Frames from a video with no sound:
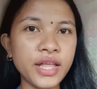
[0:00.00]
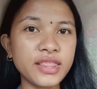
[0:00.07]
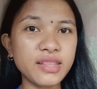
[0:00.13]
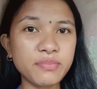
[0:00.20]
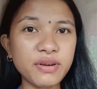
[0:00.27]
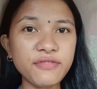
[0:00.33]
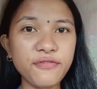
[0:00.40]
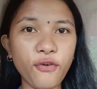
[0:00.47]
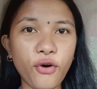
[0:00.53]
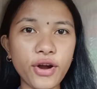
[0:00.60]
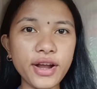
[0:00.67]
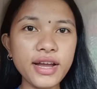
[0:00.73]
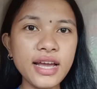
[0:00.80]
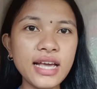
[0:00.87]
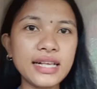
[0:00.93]
Number
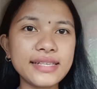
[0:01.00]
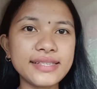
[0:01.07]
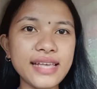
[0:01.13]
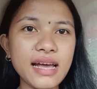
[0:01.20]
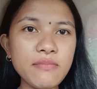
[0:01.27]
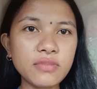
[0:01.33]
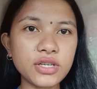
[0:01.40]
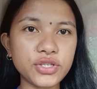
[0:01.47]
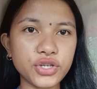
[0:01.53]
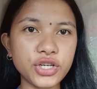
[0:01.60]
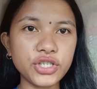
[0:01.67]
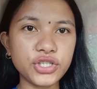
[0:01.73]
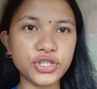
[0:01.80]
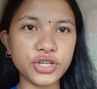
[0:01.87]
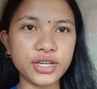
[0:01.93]
4, some
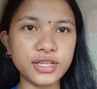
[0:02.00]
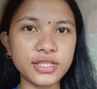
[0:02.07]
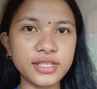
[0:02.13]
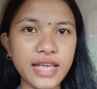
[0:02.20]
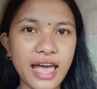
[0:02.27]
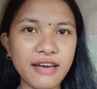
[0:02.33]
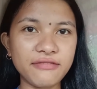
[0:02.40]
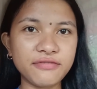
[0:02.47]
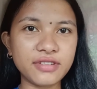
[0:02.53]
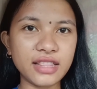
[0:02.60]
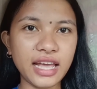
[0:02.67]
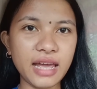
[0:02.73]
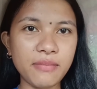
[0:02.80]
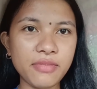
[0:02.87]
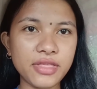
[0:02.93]
researchers have
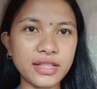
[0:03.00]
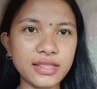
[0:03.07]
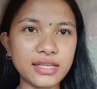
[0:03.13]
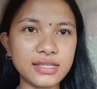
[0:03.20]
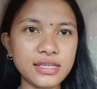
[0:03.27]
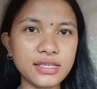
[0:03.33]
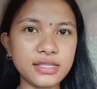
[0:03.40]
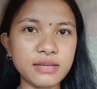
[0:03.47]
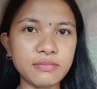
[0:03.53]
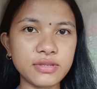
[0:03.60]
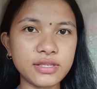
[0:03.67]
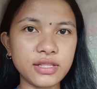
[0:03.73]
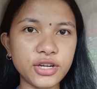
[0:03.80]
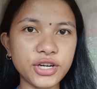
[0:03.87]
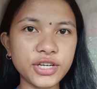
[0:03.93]
claimed that the
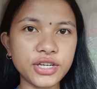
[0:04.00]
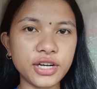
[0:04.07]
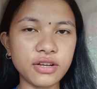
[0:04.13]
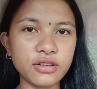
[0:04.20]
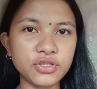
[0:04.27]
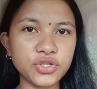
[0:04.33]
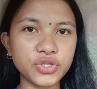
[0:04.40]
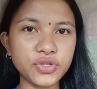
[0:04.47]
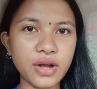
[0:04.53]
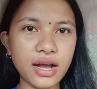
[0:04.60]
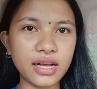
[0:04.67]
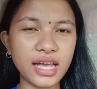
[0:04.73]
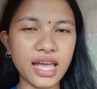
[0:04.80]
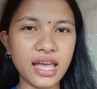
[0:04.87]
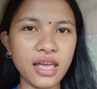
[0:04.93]
system's learner
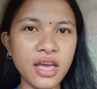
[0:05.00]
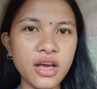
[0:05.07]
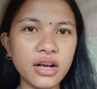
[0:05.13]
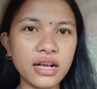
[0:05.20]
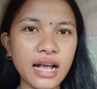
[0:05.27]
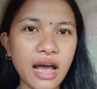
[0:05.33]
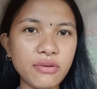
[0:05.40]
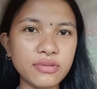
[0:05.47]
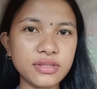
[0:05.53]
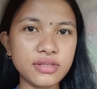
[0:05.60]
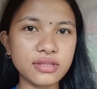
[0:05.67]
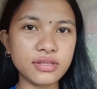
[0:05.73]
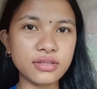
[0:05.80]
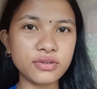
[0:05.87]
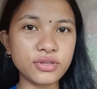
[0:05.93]
construct
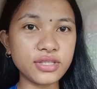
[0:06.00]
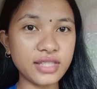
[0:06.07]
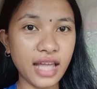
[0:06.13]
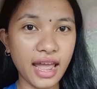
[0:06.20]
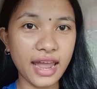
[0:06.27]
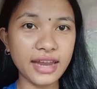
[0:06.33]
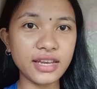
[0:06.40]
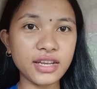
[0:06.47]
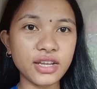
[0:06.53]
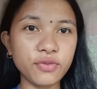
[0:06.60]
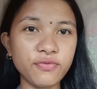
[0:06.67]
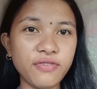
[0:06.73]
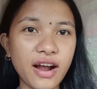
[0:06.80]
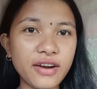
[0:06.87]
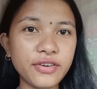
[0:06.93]
contain
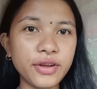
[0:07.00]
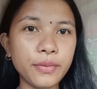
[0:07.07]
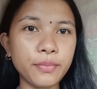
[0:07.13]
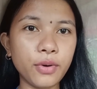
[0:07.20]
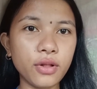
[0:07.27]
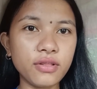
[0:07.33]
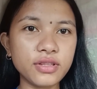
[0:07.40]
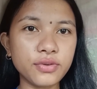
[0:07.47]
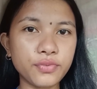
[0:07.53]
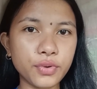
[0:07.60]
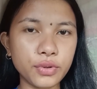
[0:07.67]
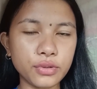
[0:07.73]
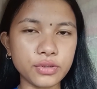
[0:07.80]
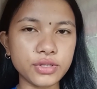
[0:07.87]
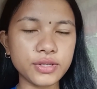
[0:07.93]
variable
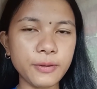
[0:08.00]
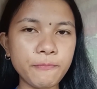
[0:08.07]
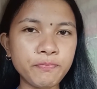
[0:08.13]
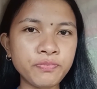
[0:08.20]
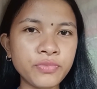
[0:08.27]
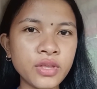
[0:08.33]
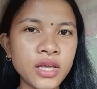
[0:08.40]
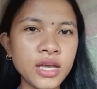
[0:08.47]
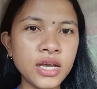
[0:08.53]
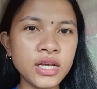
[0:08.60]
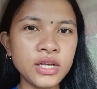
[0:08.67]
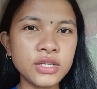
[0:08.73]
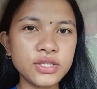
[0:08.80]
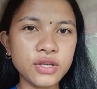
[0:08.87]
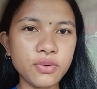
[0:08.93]
rules.
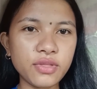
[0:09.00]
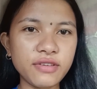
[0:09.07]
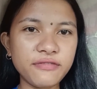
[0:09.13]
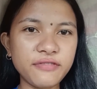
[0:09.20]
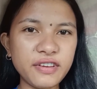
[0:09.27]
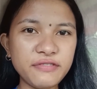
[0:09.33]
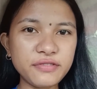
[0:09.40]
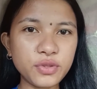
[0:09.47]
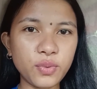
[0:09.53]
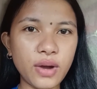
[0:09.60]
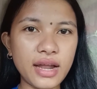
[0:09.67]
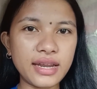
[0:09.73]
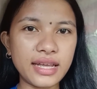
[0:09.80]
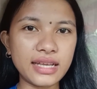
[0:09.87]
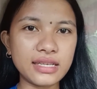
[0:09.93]
So the fifth
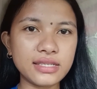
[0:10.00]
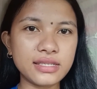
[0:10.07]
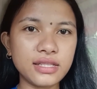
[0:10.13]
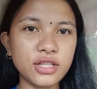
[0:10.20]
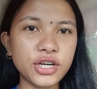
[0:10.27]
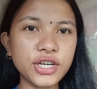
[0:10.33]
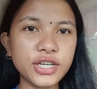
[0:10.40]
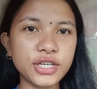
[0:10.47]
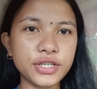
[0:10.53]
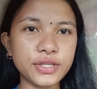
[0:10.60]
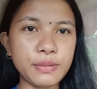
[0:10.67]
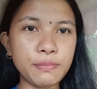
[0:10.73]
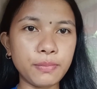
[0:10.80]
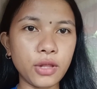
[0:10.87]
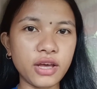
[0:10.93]
one is
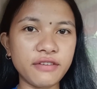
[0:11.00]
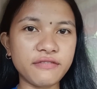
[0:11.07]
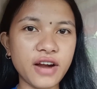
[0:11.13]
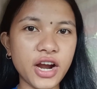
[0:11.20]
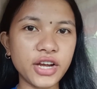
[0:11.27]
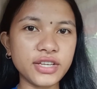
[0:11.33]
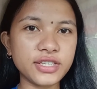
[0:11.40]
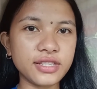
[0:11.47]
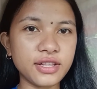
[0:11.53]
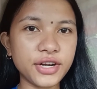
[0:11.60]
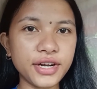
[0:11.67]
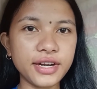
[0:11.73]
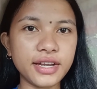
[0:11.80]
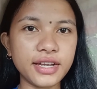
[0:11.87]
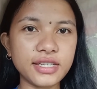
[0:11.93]
learners employ various
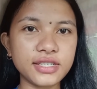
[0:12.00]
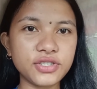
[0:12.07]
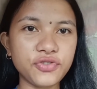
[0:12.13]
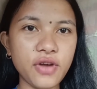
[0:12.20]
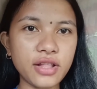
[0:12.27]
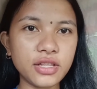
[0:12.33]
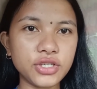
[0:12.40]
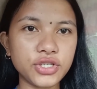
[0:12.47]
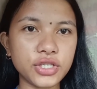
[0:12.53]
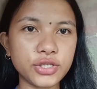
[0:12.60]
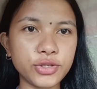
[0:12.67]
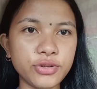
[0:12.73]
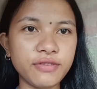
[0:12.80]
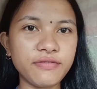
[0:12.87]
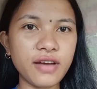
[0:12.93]
learning
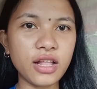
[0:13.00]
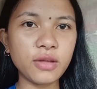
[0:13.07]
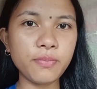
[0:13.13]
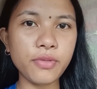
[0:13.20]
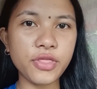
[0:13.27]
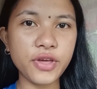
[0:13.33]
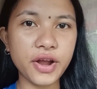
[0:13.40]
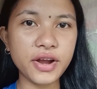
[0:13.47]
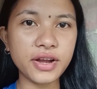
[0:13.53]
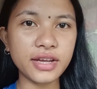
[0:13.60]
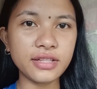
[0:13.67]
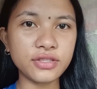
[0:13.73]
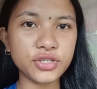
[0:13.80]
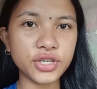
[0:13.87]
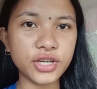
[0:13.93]
strategies to develop their
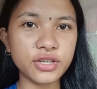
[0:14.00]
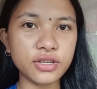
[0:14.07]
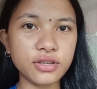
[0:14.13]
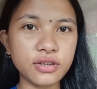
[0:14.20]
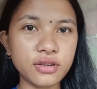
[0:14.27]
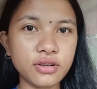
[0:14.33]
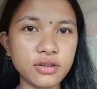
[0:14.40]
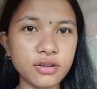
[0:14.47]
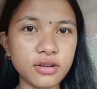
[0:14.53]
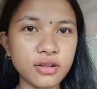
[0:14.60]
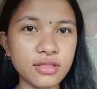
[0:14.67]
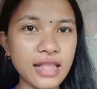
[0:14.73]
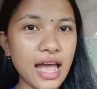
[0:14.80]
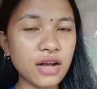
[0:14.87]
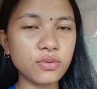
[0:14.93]

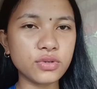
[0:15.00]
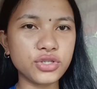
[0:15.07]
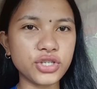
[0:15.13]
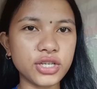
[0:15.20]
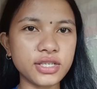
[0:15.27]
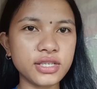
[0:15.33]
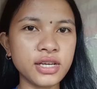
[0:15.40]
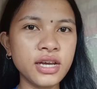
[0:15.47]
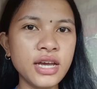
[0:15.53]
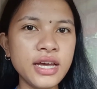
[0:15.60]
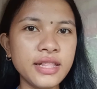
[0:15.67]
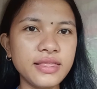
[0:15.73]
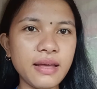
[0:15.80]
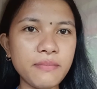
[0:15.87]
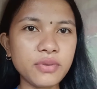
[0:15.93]
interlanguages.
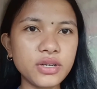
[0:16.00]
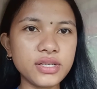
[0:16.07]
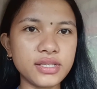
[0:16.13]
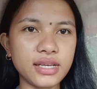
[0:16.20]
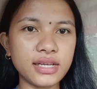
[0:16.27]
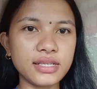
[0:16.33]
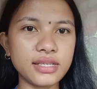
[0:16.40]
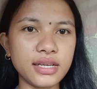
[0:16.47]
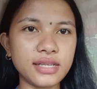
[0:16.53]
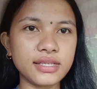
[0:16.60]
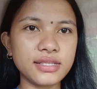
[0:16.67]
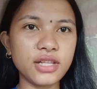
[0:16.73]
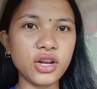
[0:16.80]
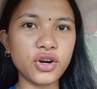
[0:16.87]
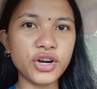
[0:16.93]
Number 6
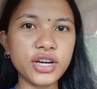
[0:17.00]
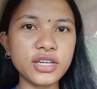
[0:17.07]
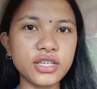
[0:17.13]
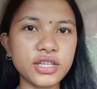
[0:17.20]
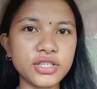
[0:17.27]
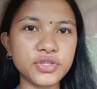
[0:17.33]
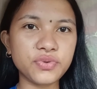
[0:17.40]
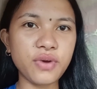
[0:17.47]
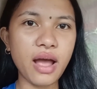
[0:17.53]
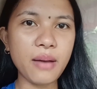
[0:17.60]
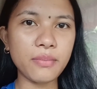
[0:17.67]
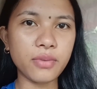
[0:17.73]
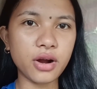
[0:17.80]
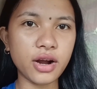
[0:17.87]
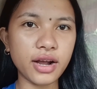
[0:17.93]
is the learner's
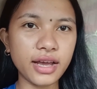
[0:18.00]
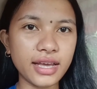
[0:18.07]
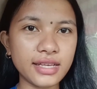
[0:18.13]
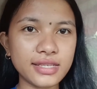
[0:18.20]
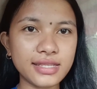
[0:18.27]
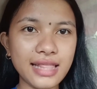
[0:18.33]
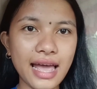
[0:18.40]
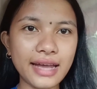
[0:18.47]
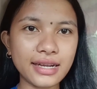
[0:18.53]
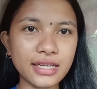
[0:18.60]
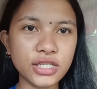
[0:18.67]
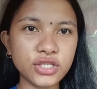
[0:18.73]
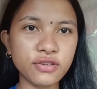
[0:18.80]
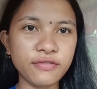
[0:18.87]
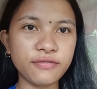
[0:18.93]
grammar is
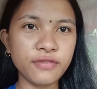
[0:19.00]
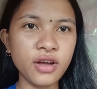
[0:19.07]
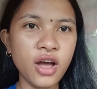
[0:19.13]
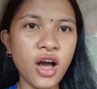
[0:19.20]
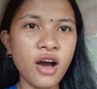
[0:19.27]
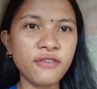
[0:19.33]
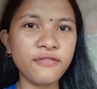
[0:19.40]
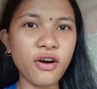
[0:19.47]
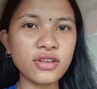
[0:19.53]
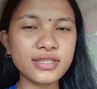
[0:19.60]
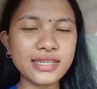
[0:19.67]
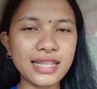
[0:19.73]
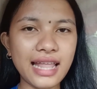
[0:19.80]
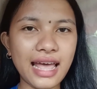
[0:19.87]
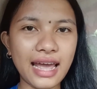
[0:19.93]
likely to
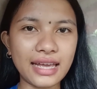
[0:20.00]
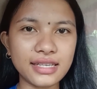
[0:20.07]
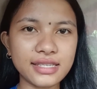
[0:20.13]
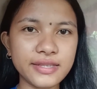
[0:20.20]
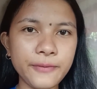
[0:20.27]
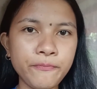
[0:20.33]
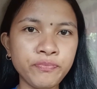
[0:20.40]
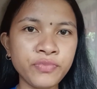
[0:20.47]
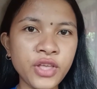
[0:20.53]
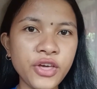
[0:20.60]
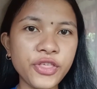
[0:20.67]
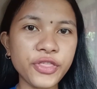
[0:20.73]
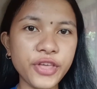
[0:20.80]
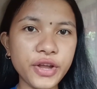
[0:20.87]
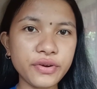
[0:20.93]
fossilize.
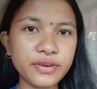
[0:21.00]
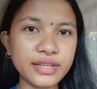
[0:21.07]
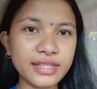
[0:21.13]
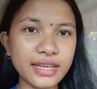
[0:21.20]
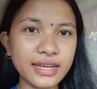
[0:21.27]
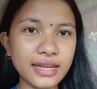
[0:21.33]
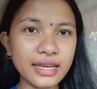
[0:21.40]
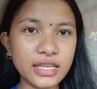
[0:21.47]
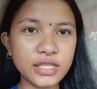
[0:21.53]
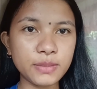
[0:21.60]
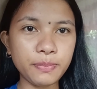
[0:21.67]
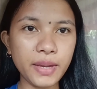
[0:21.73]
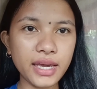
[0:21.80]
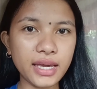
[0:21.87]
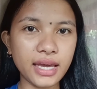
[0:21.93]
Theoretically
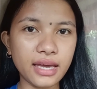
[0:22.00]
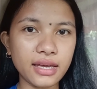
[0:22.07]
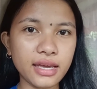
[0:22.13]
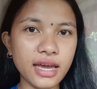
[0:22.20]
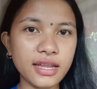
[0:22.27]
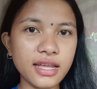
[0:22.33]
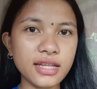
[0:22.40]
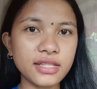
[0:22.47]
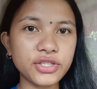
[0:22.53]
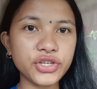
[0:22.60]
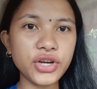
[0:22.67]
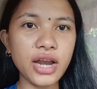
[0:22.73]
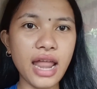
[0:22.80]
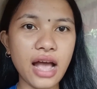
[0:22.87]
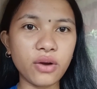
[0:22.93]
speaking, an
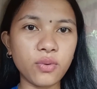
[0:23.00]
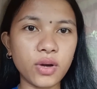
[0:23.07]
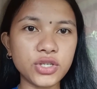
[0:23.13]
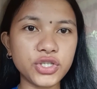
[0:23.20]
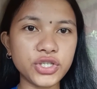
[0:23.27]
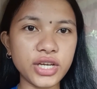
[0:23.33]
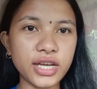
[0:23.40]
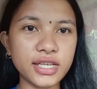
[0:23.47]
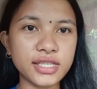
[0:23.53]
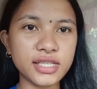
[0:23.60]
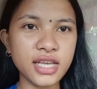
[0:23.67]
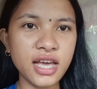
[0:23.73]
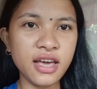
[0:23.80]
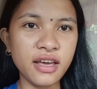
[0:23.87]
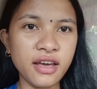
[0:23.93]
interlanguage is
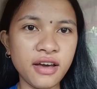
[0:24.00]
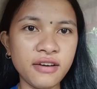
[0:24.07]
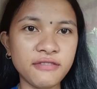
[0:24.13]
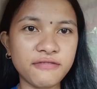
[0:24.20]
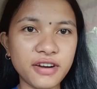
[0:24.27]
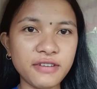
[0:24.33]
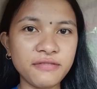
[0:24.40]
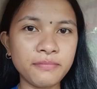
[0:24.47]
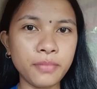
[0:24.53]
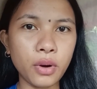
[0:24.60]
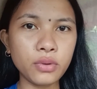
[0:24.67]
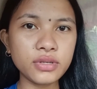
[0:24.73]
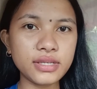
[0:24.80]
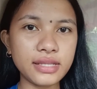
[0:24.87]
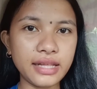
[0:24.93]

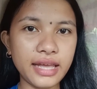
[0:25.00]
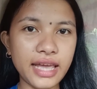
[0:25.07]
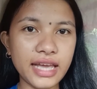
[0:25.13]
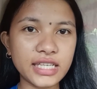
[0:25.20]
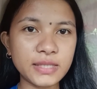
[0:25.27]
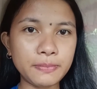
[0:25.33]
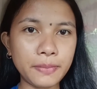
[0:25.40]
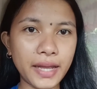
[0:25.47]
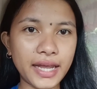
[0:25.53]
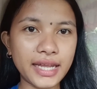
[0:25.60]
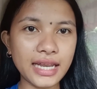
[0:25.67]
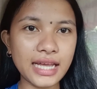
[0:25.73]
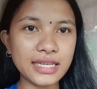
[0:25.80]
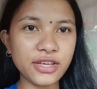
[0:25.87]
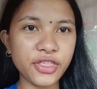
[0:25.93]
verbosely
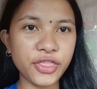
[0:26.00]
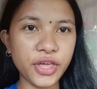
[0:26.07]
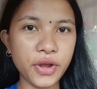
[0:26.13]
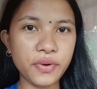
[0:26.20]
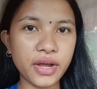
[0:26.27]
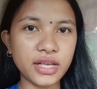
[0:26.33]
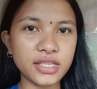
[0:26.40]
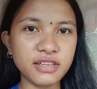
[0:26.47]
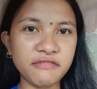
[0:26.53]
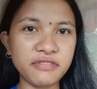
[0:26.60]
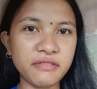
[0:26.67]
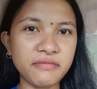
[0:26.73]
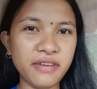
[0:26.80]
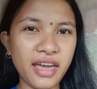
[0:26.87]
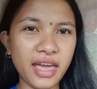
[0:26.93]
explained in the theories
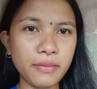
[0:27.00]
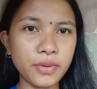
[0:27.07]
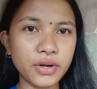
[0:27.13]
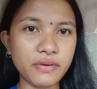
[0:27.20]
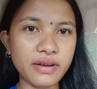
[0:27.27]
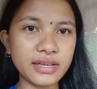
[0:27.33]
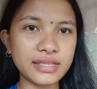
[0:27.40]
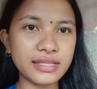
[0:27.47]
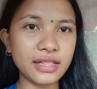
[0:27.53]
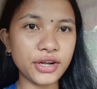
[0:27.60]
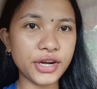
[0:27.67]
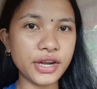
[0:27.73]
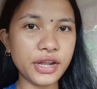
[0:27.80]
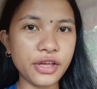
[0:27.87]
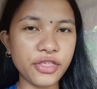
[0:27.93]
of the behaviorist
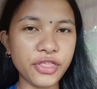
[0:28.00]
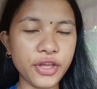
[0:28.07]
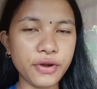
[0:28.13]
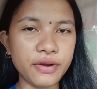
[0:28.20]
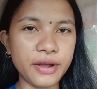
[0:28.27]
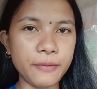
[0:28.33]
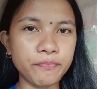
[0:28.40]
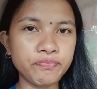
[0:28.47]
learning theory,